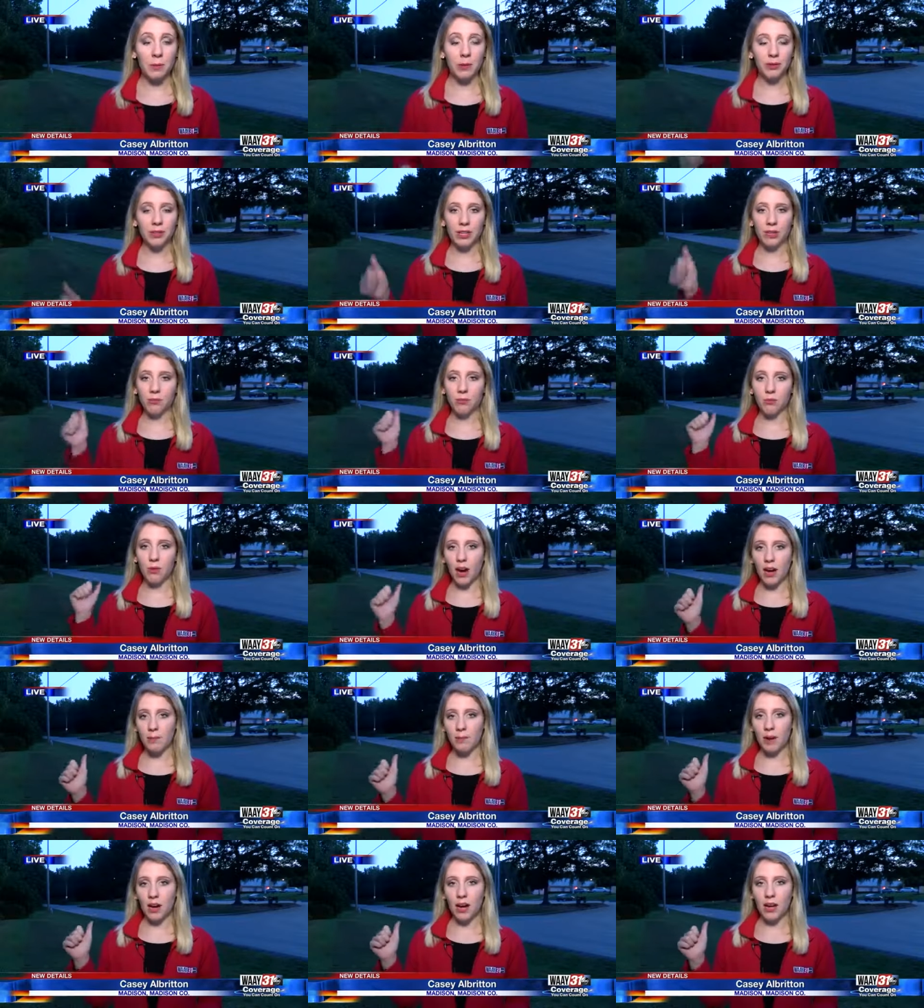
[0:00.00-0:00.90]
the building
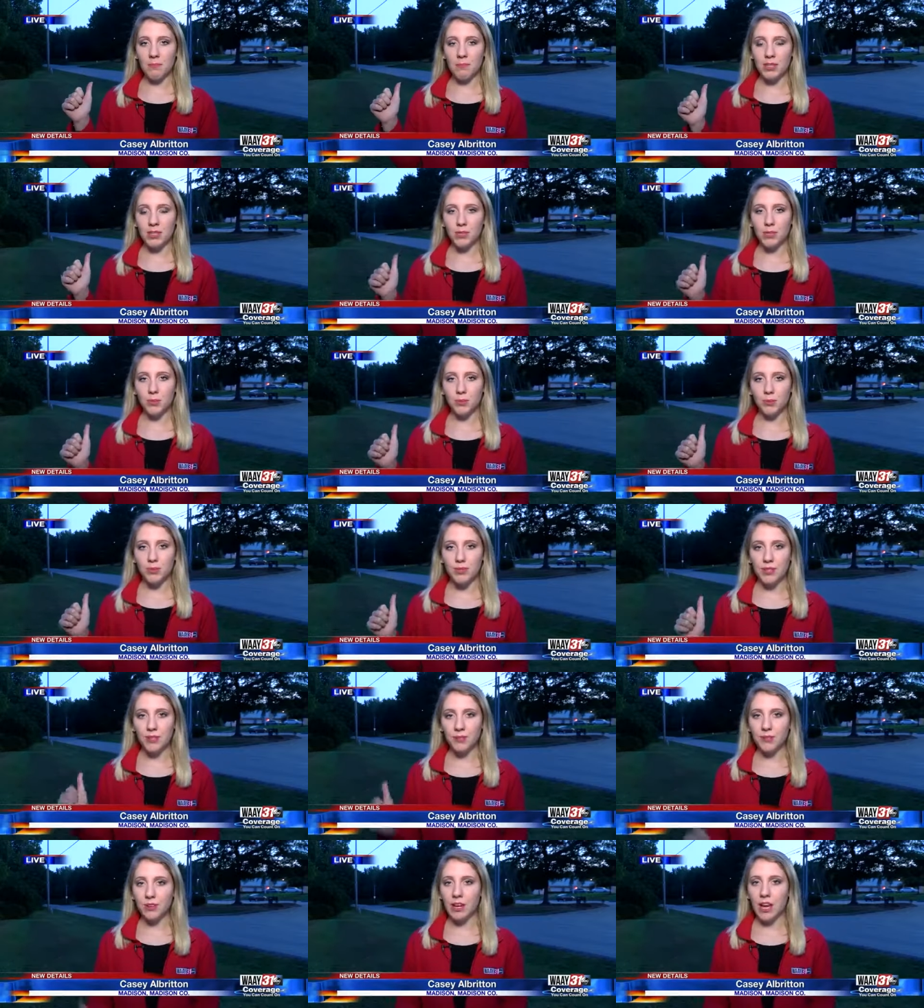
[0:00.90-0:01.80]
right behind me to
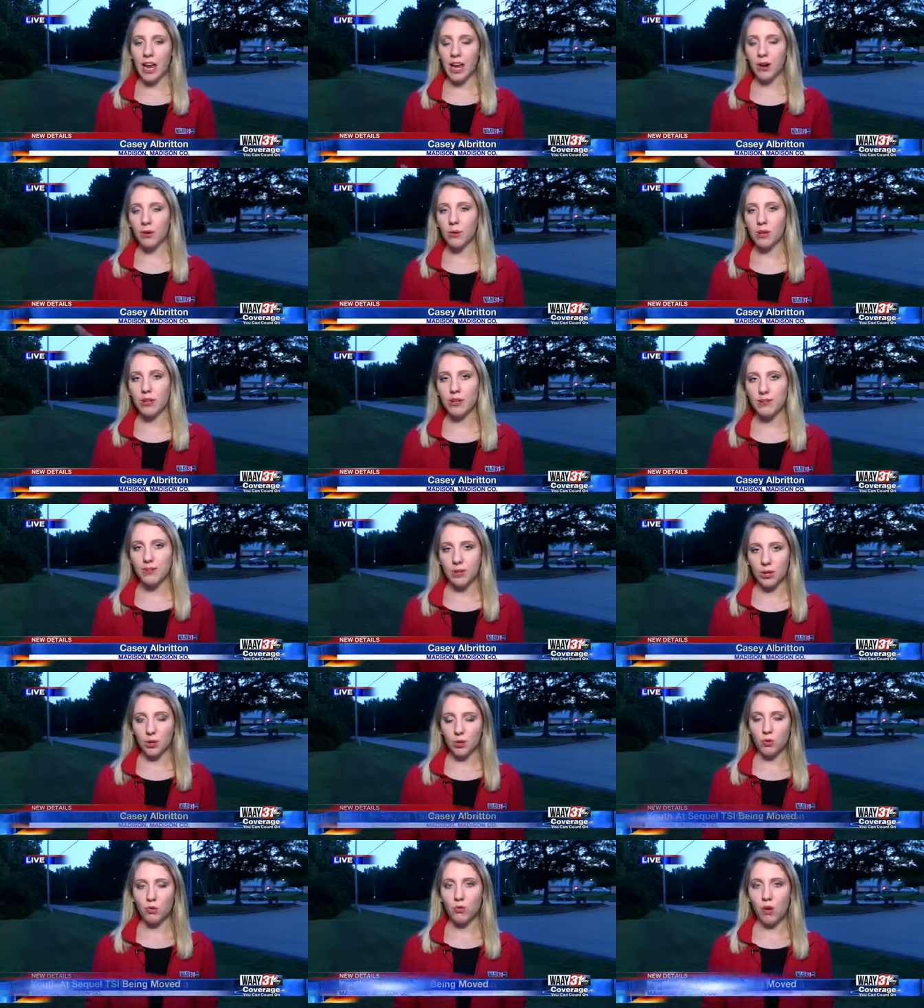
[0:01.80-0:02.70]
different areas
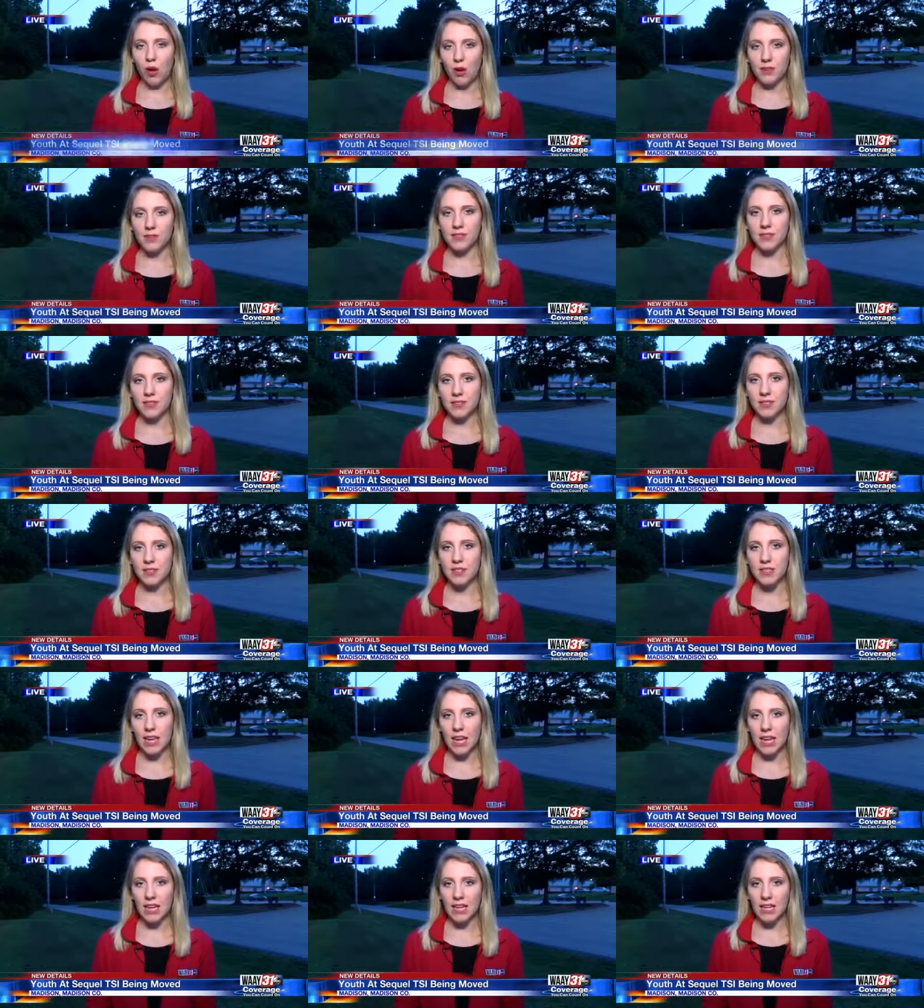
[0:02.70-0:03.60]
across the
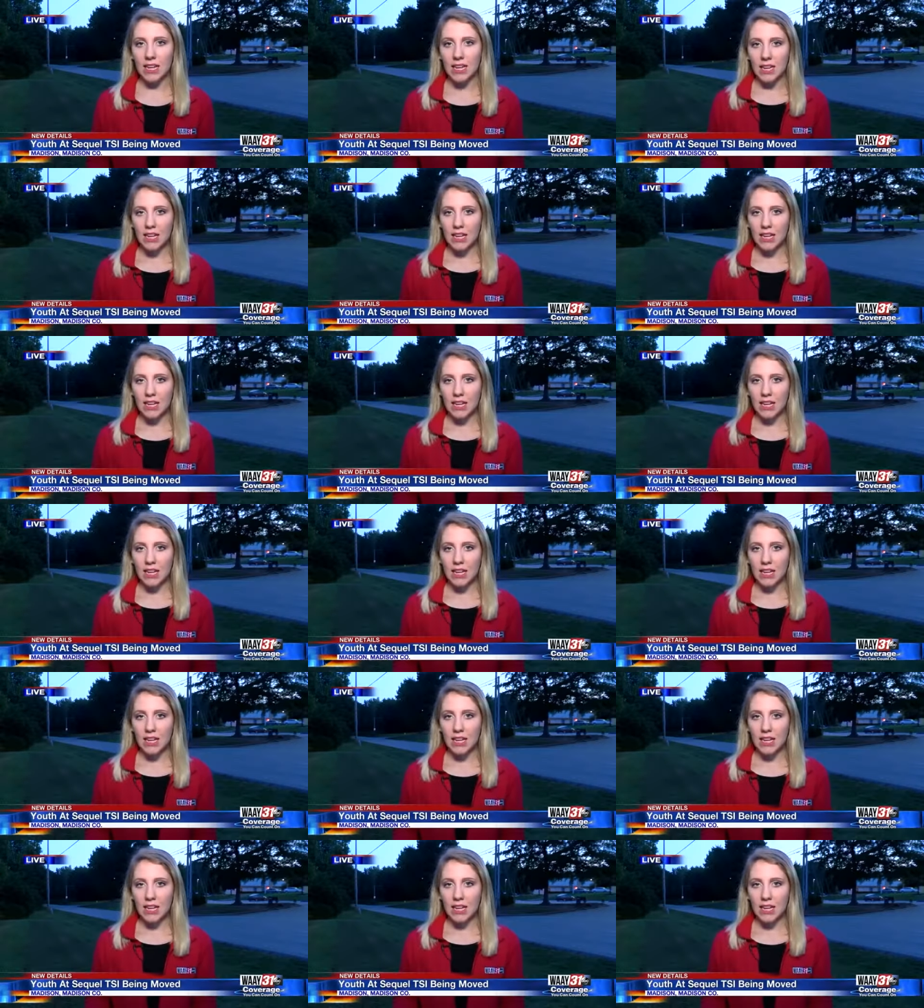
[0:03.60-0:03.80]
state.